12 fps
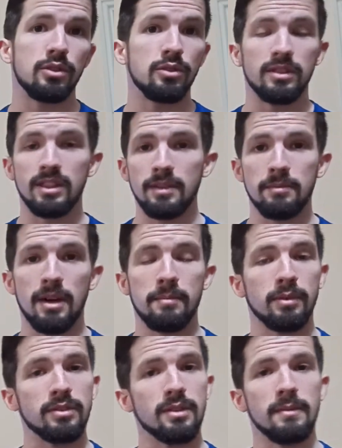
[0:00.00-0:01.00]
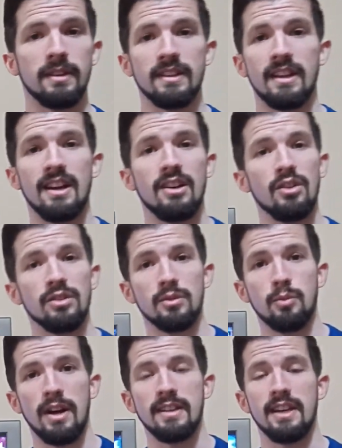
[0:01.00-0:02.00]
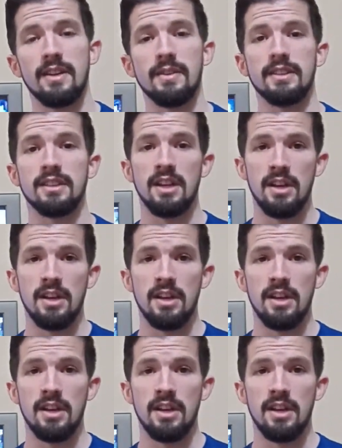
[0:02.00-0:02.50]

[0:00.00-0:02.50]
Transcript: to team up or something like that on the wide areas,